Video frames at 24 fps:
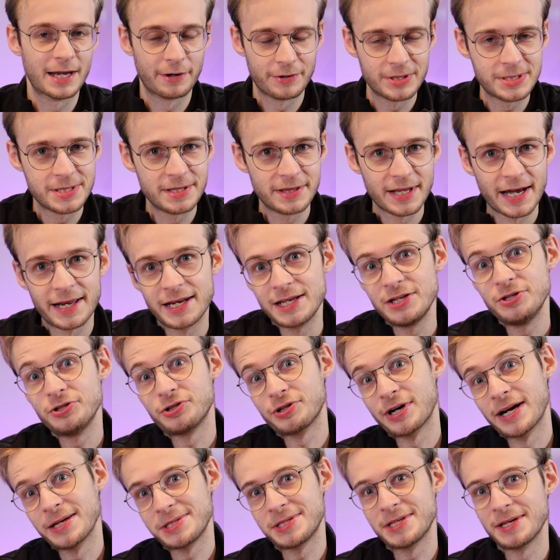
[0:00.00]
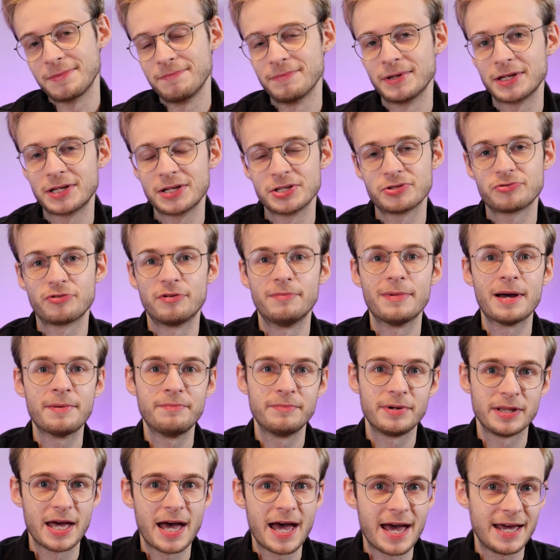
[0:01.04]
Now, isn't that interesting? Because
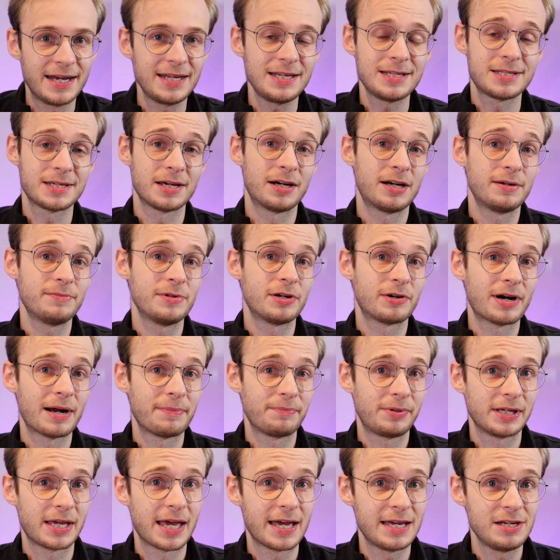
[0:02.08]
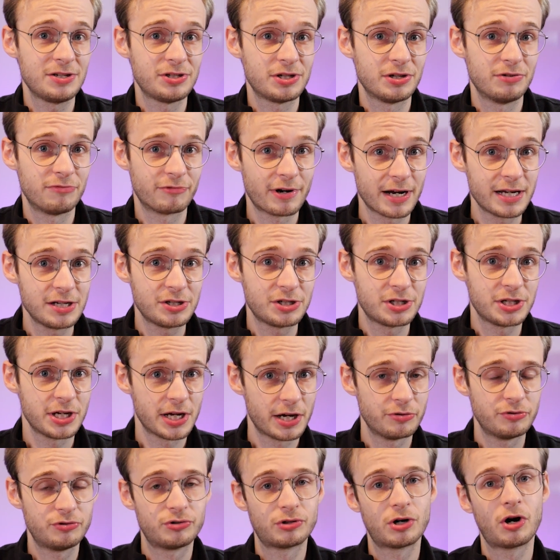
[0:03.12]
remember that anytime your application
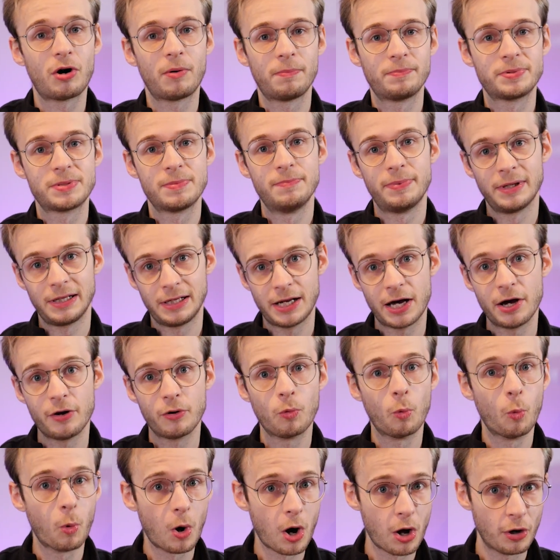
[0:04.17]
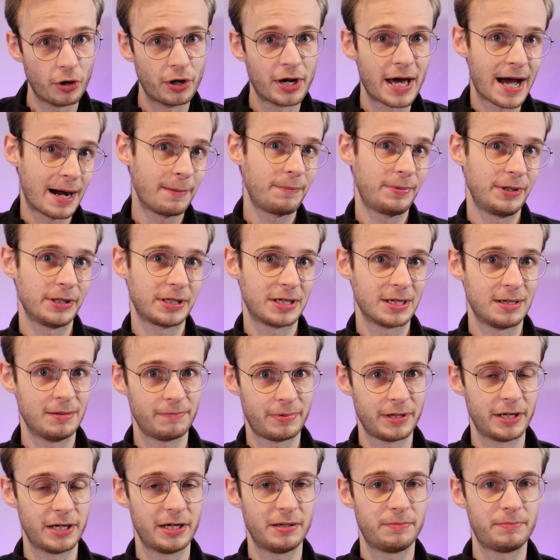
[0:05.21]
ratio drops below 1 applicant
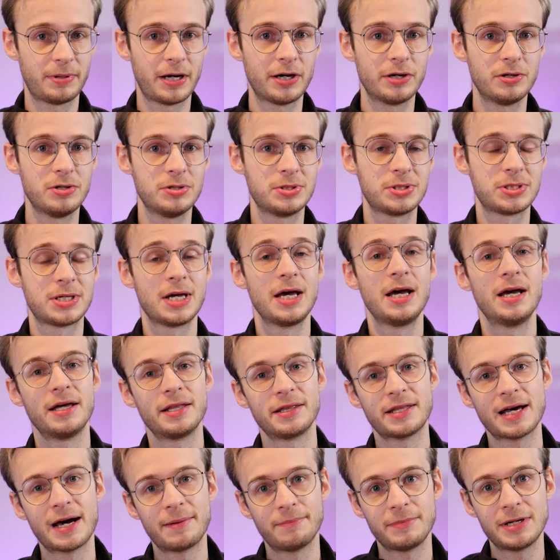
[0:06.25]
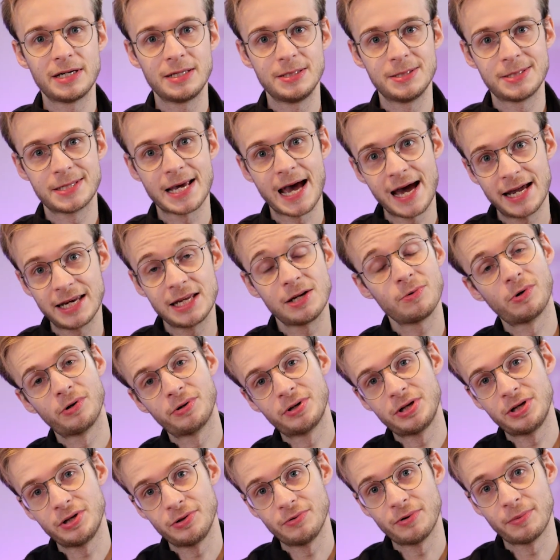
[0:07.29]
per post, that means anyone
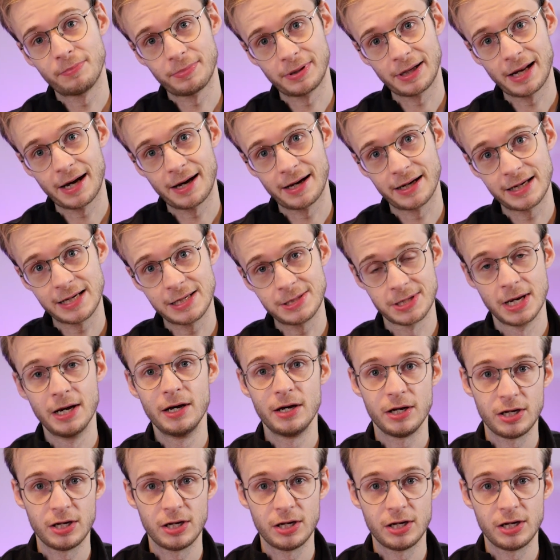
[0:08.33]
who applies,